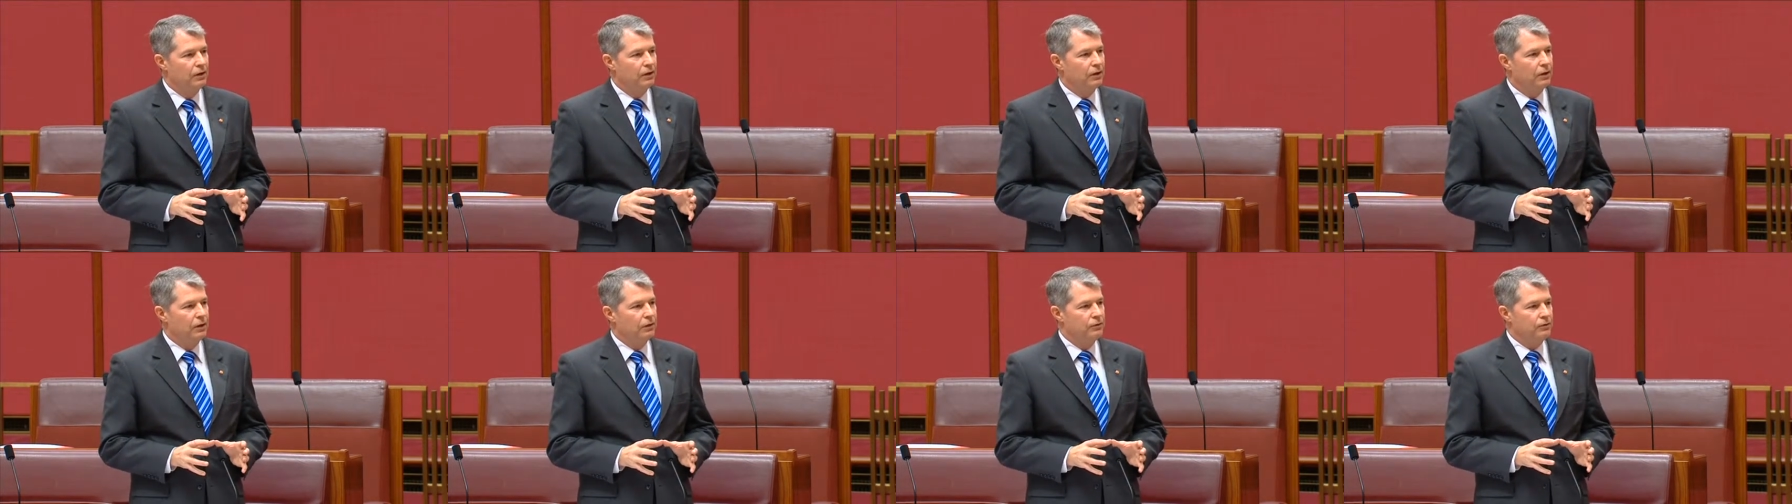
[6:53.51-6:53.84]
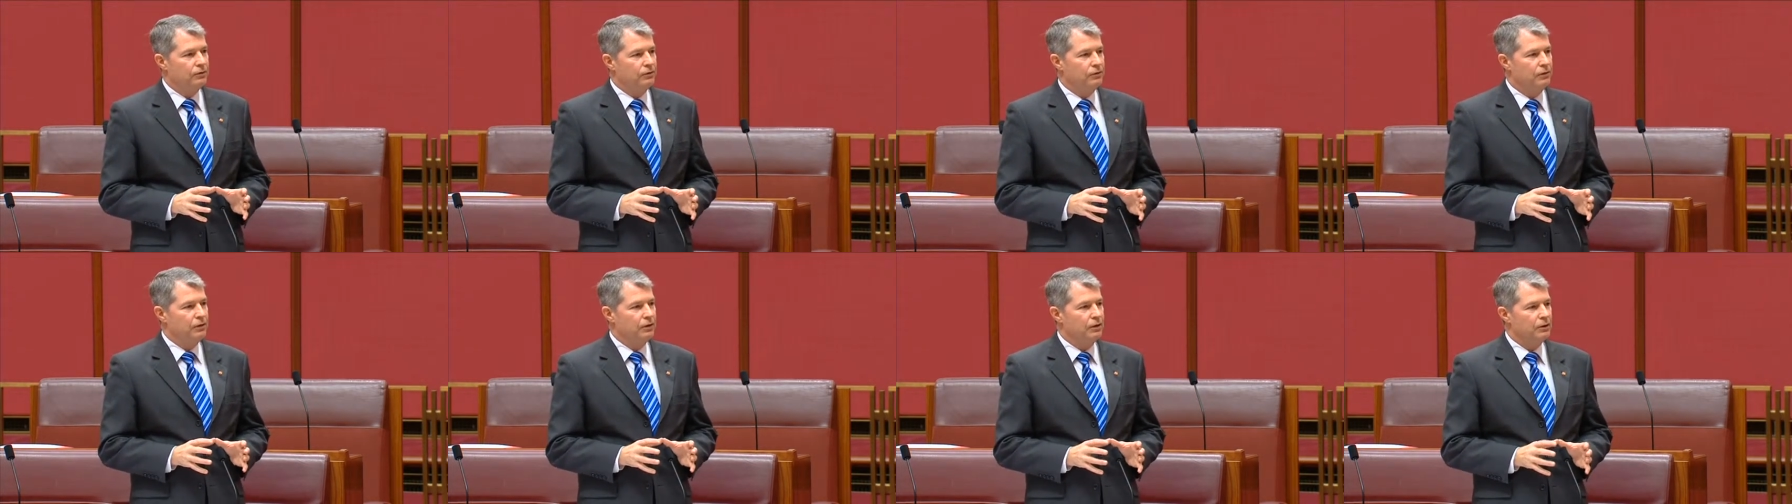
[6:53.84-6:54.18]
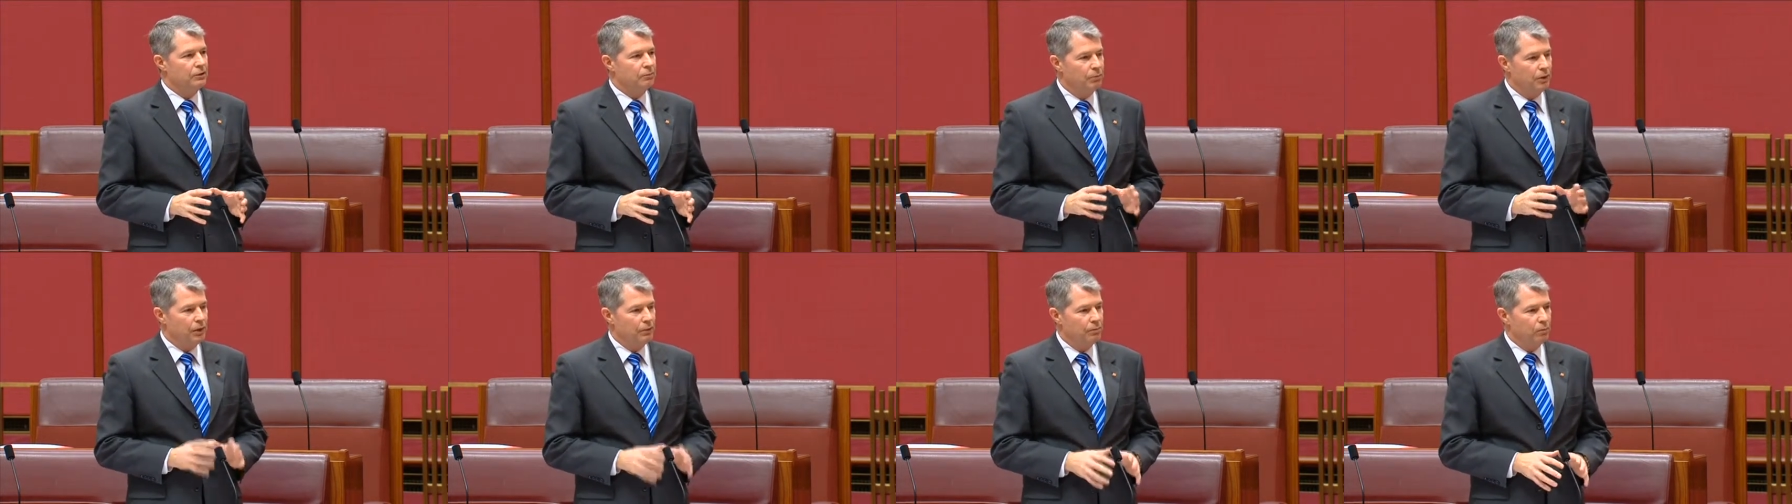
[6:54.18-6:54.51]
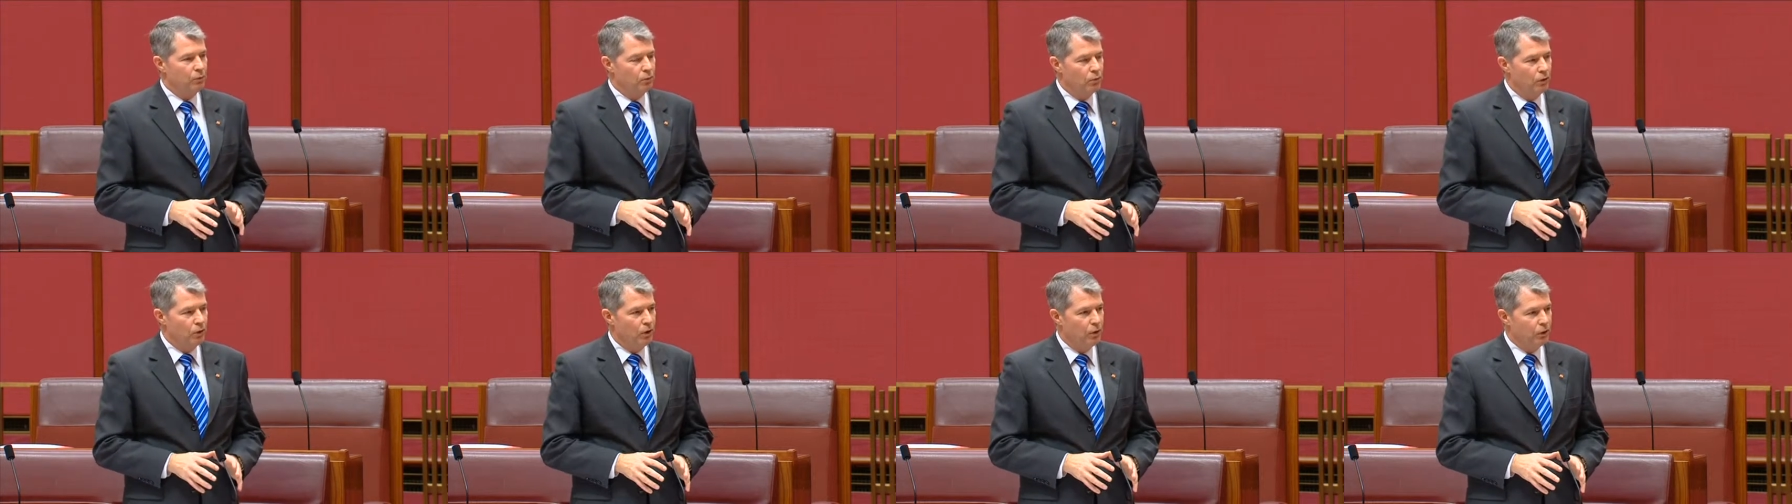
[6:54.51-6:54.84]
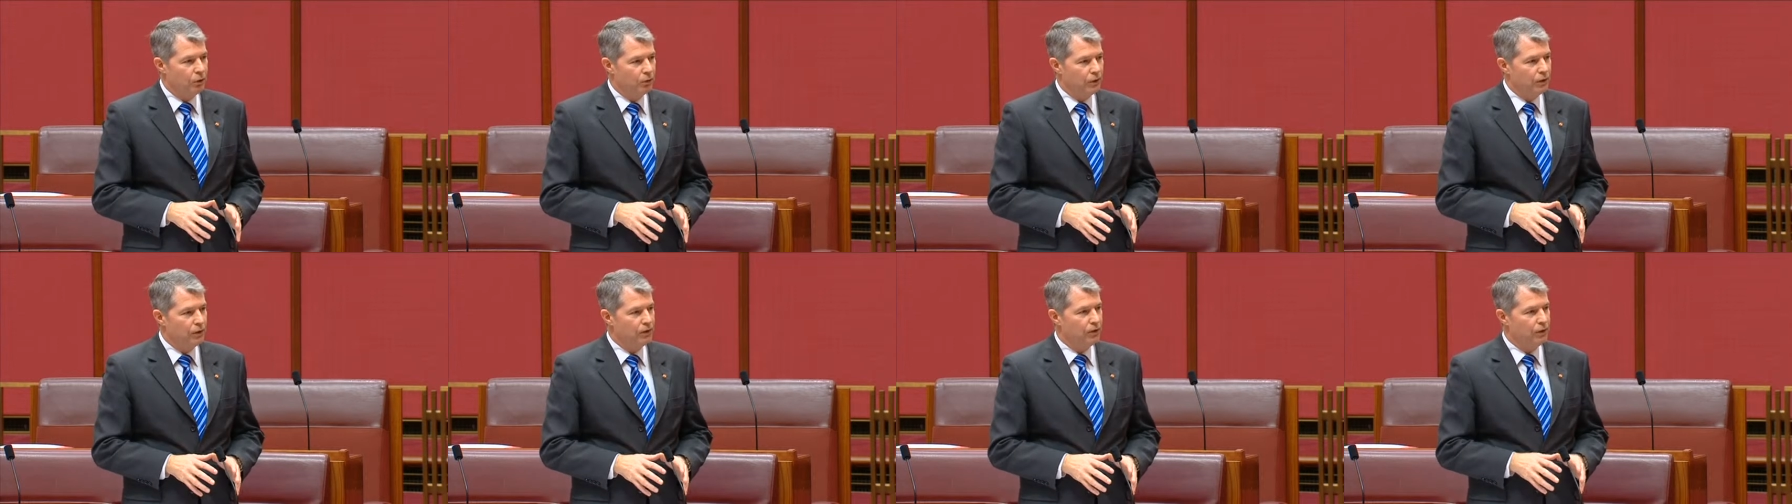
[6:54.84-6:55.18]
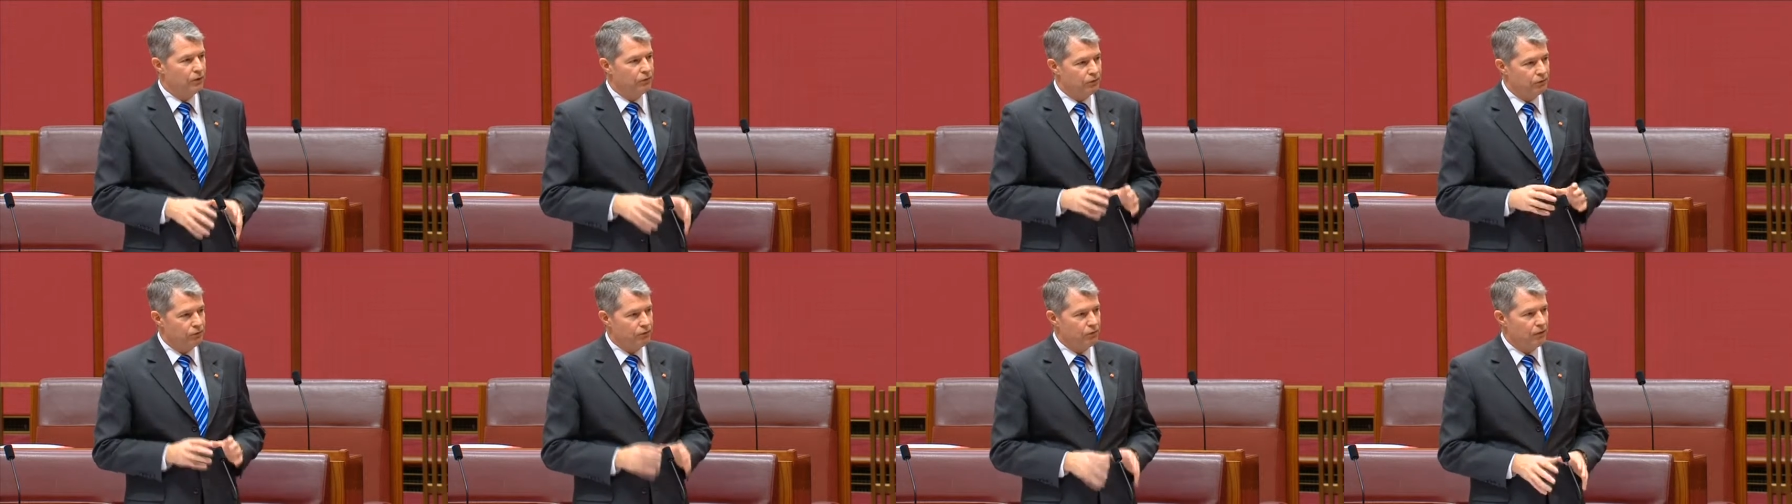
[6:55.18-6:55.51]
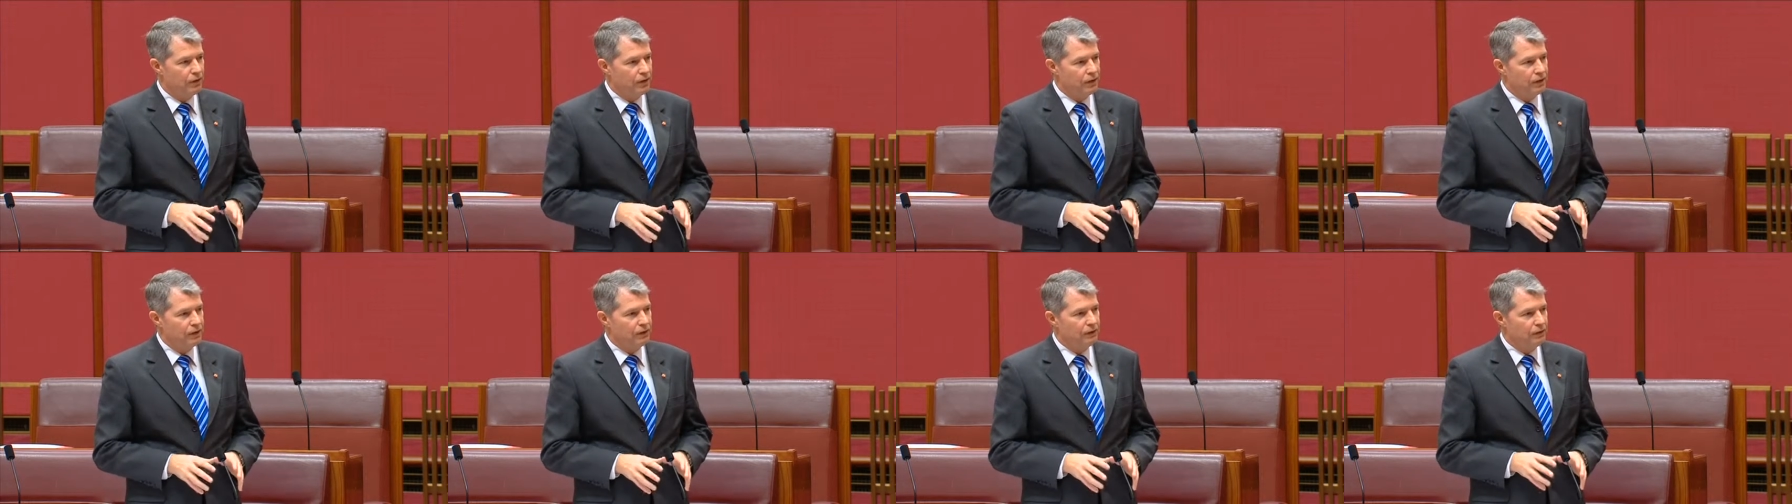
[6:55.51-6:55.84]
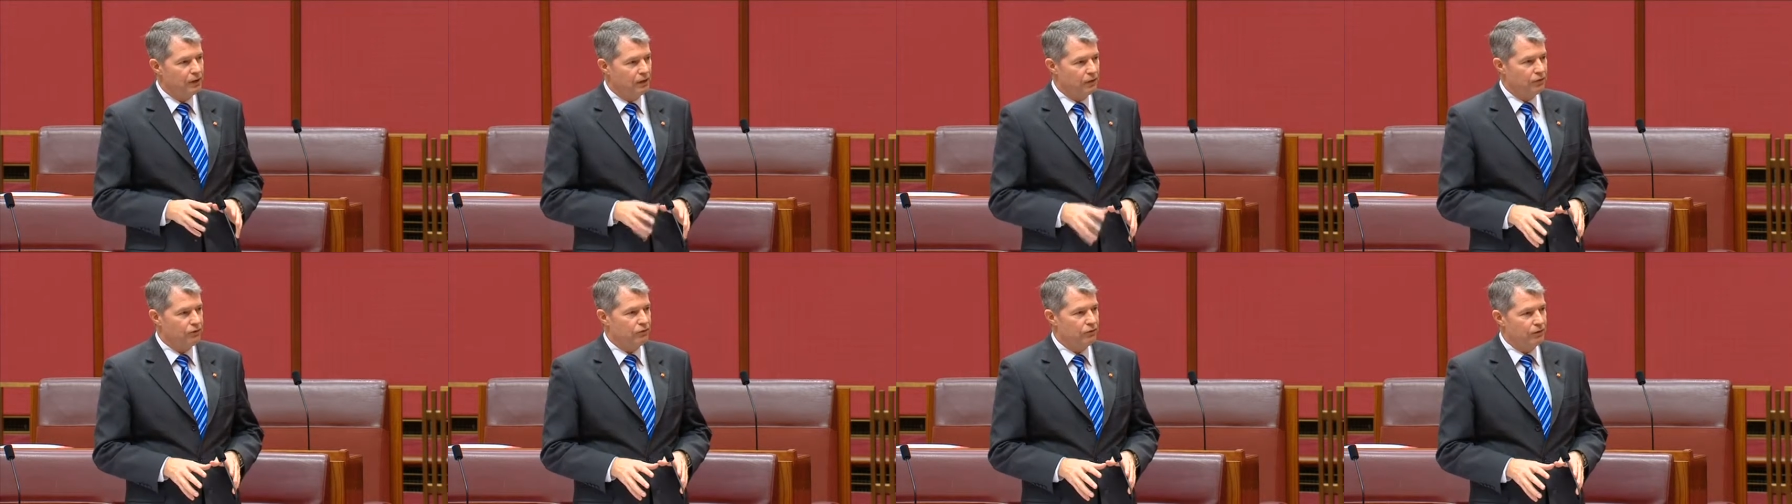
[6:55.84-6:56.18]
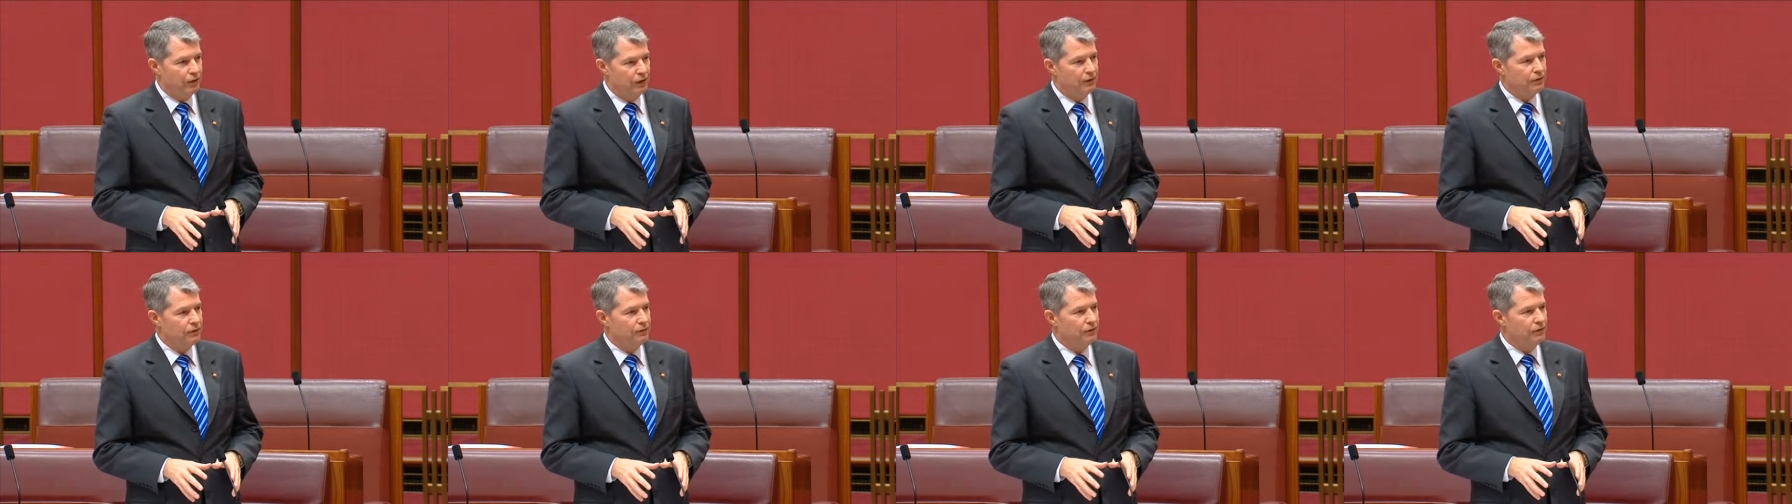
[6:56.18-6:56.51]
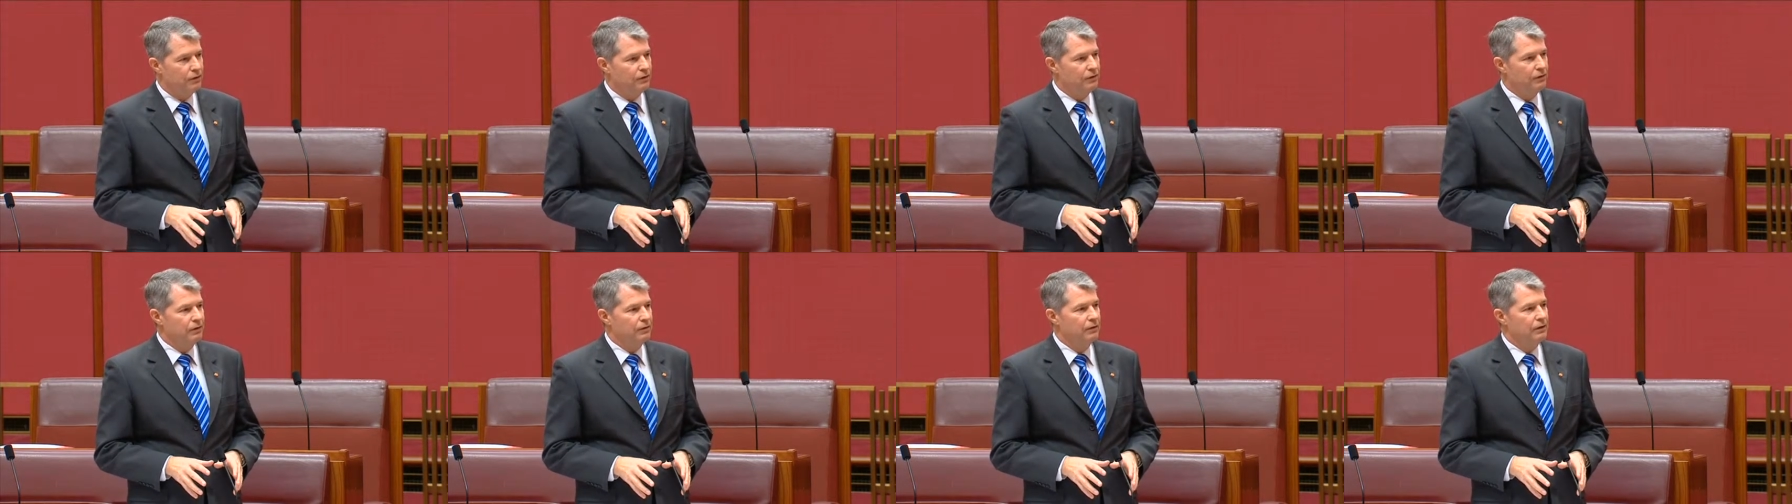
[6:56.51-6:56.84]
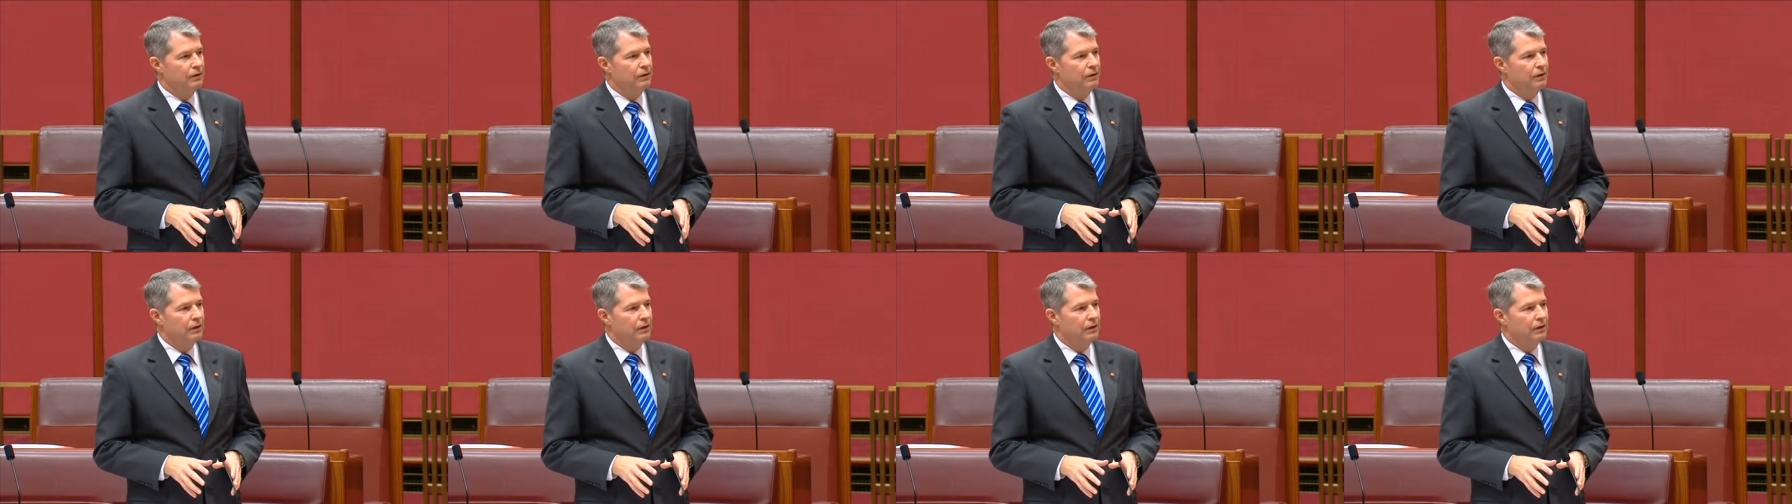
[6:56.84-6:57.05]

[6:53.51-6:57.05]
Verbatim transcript: of seeing people holding Australian nationality